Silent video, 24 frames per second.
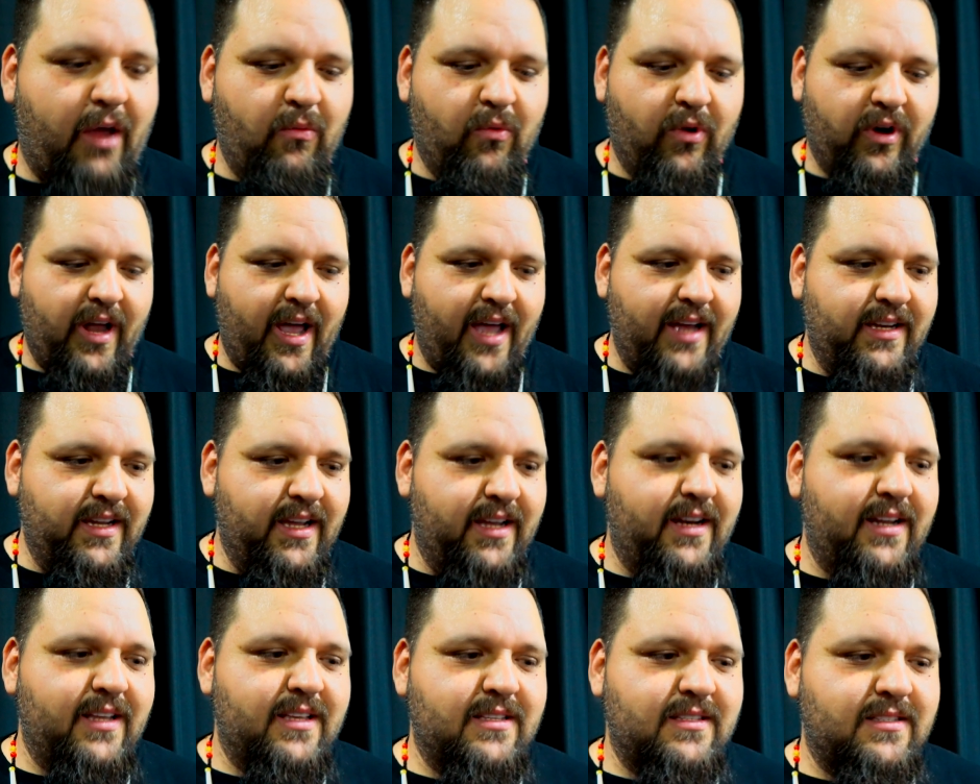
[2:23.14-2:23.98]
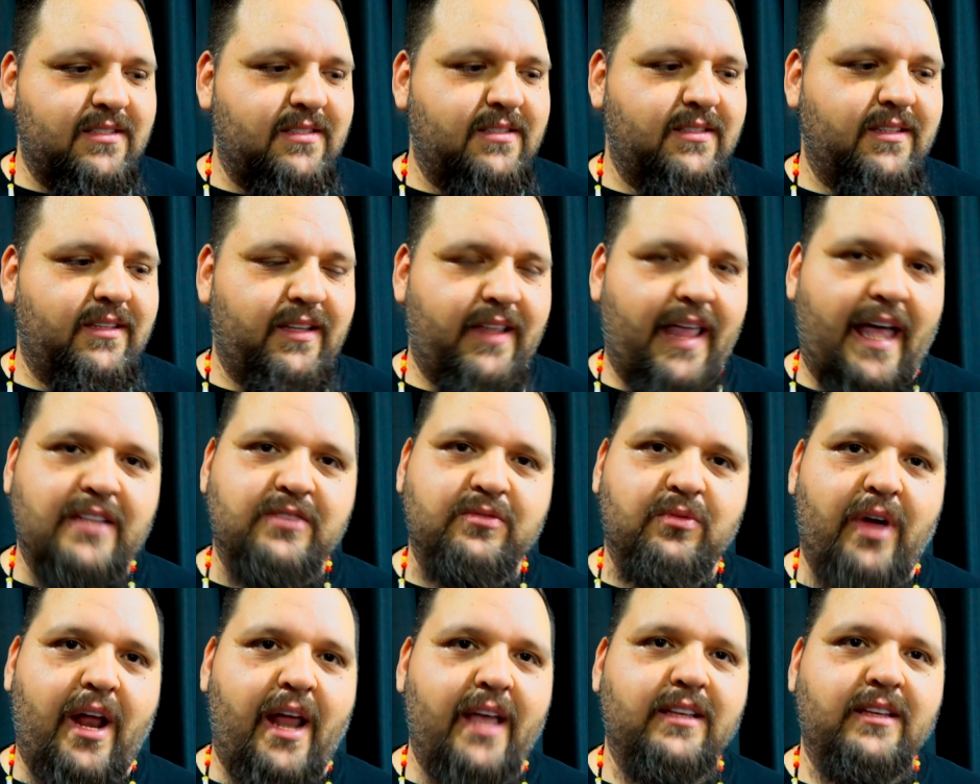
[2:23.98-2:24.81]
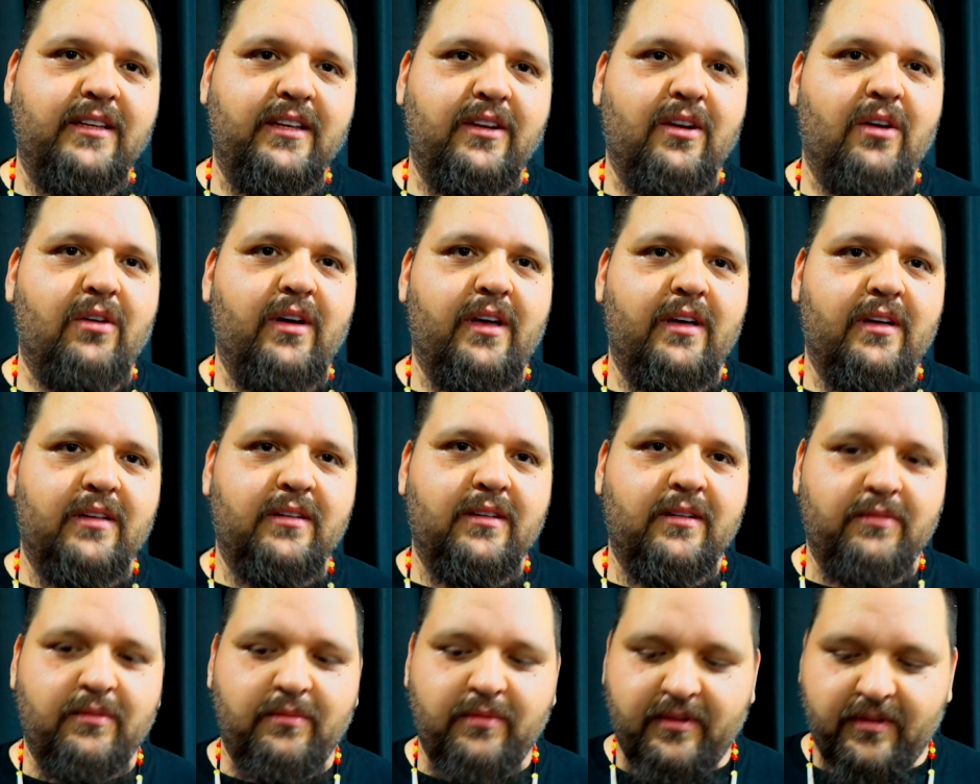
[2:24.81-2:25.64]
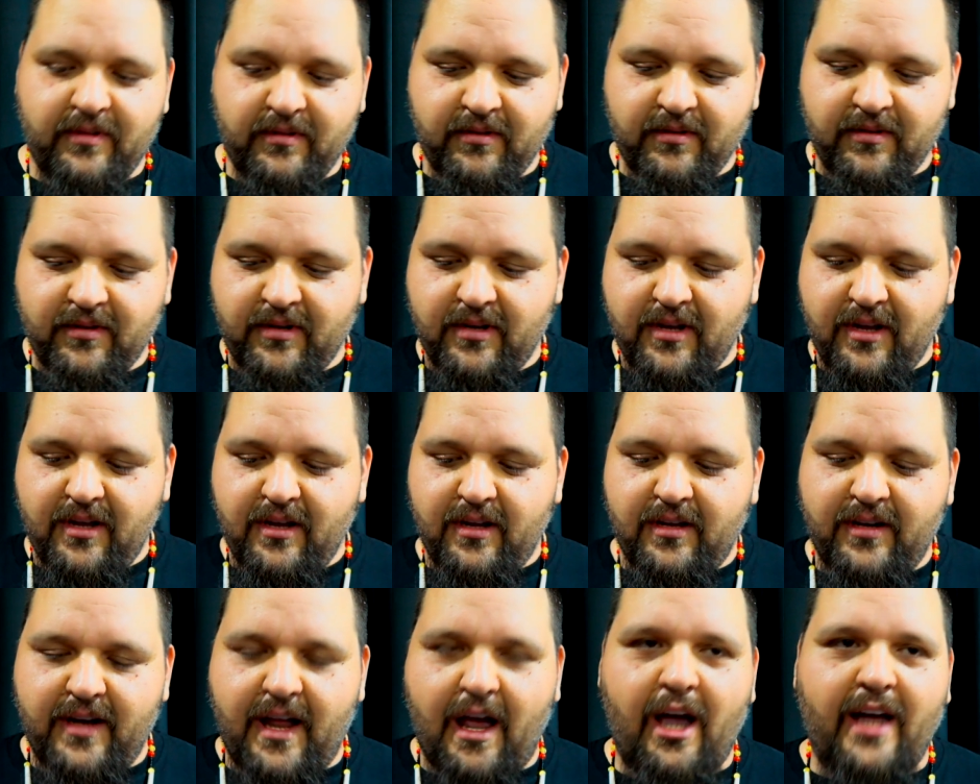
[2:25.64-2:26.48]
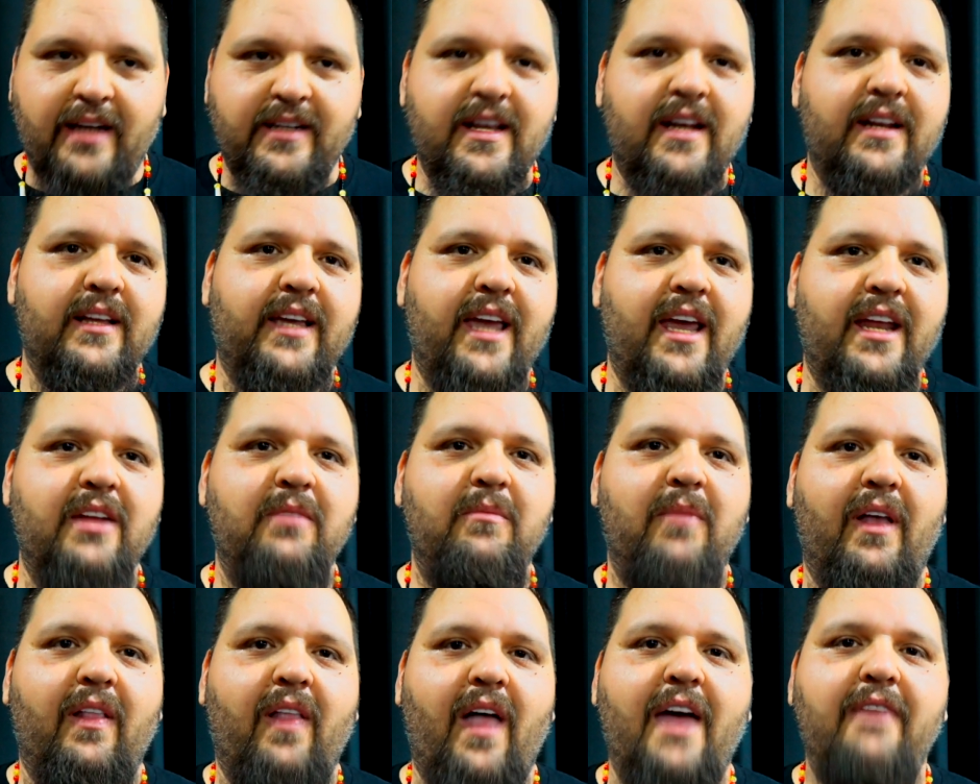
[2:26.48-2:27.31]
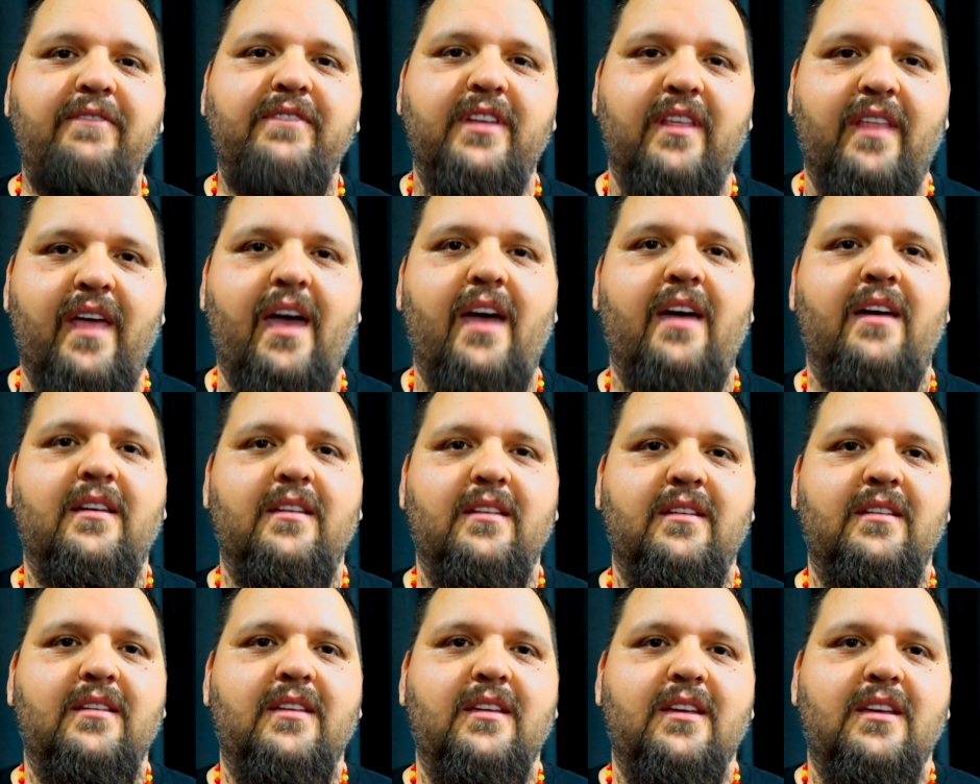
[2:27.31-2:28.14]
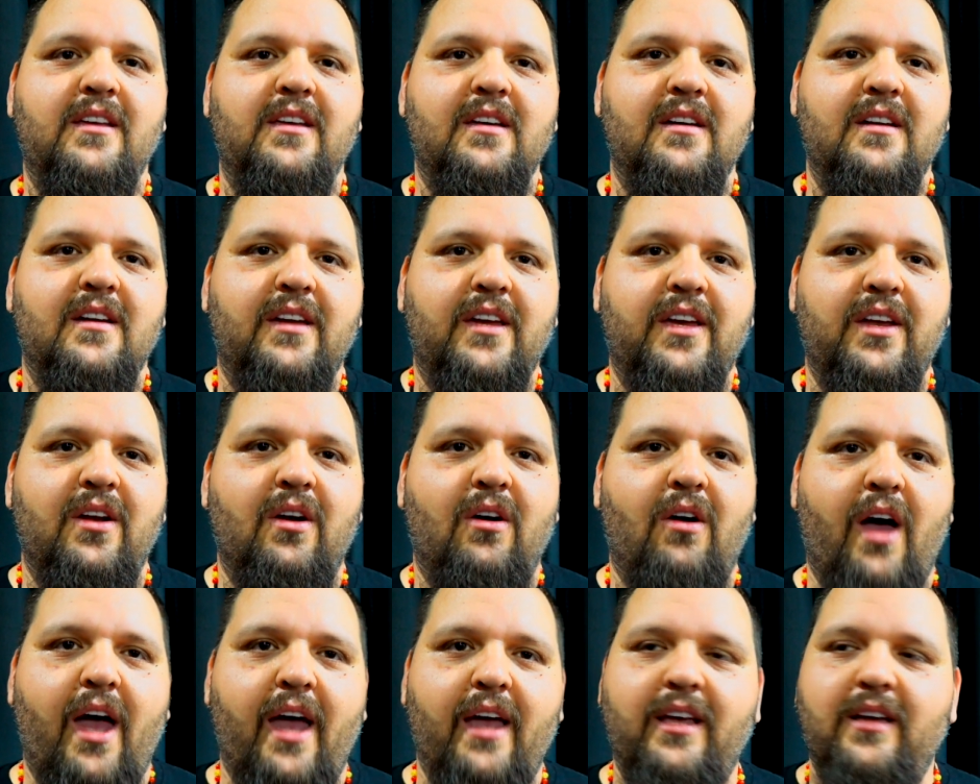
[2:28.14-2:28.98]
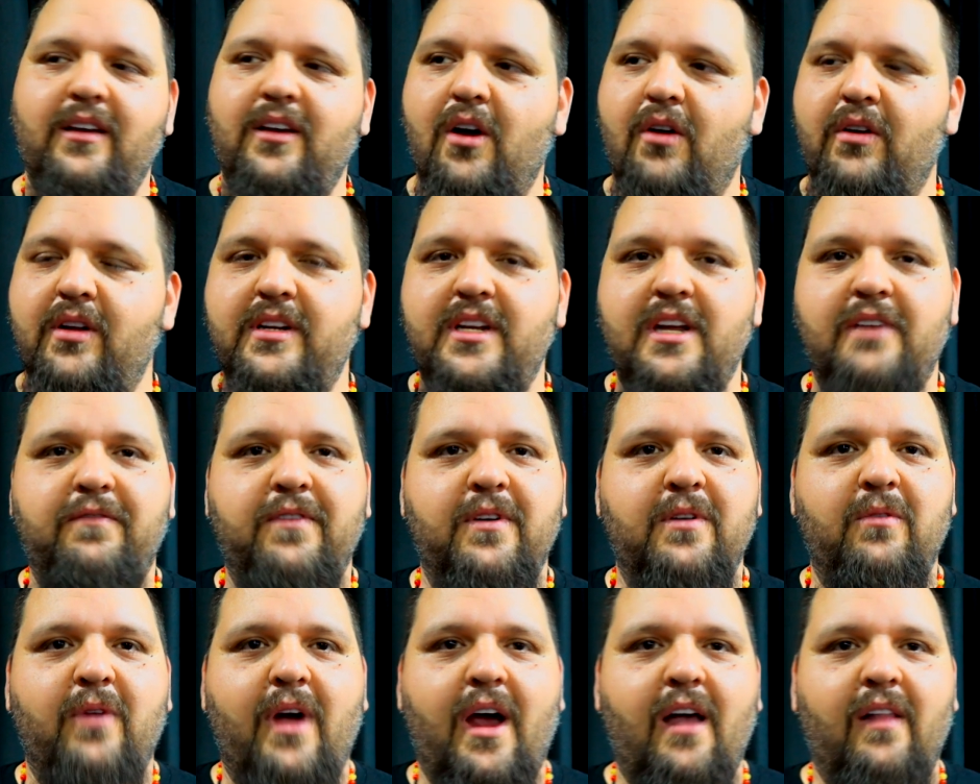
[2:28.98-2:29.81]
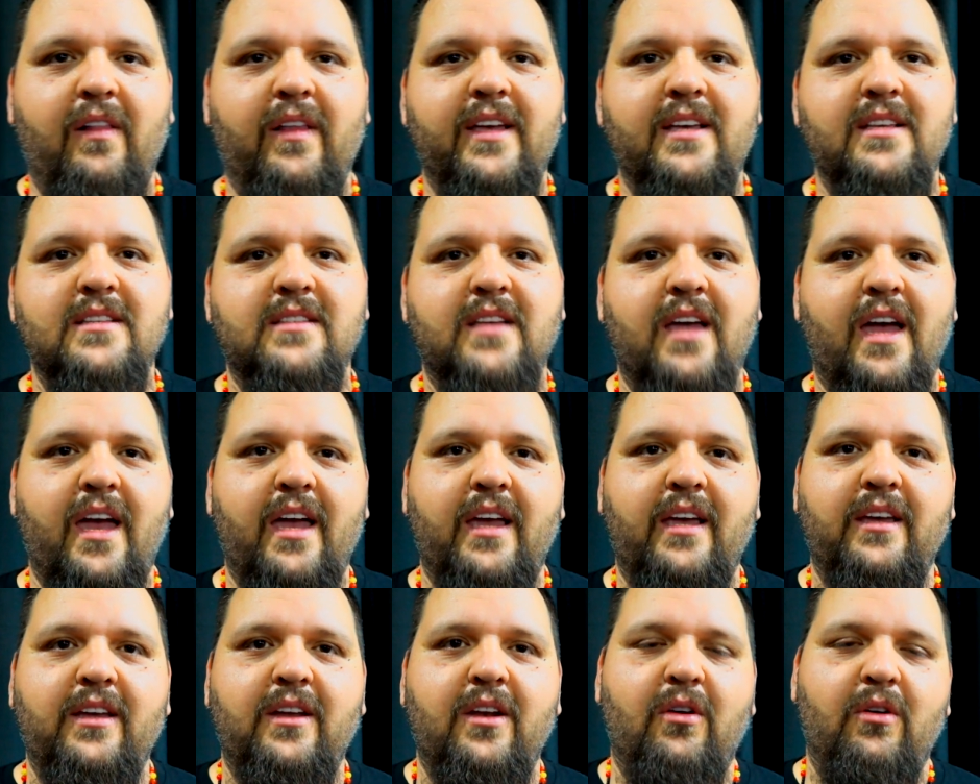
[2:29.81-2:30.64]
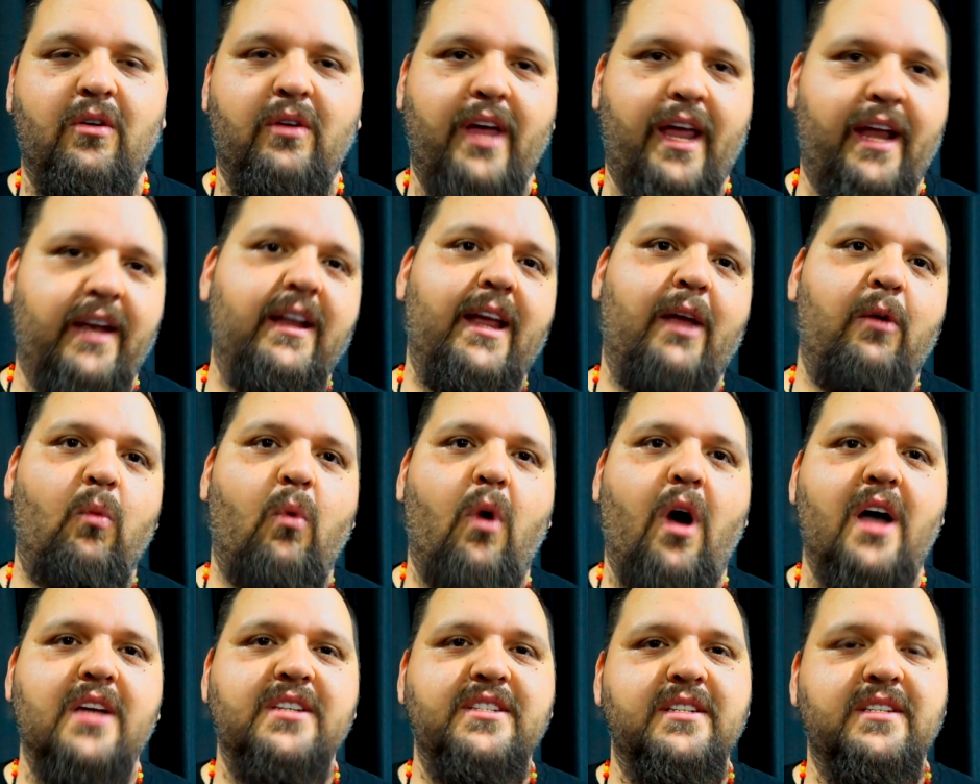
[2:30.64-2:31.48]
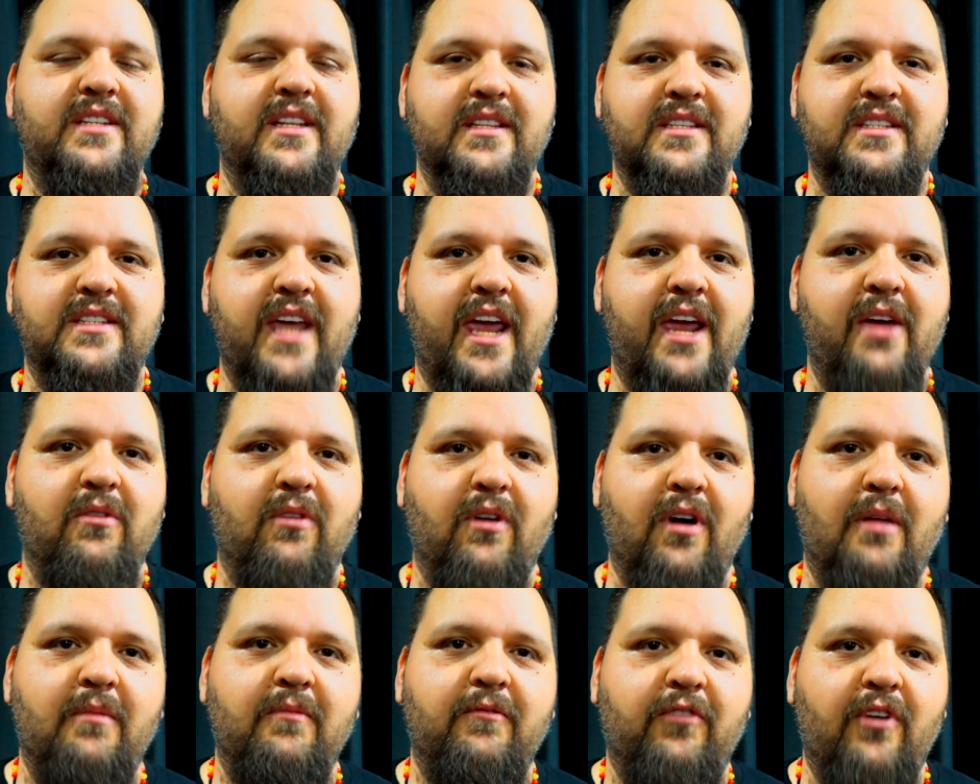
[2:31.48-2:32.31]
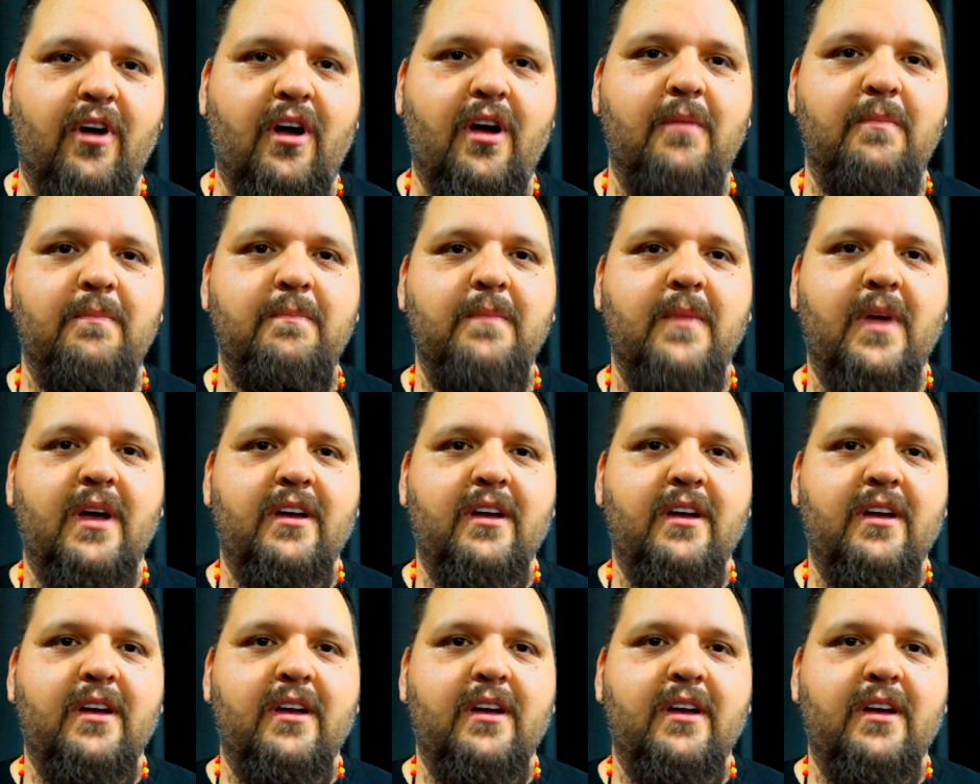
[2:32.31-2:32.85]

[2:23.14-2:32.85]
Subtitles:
what I did is, that's why, you know, now I dedicated my life to that. You know, I go to different rallies, in Washington State, where I'm from,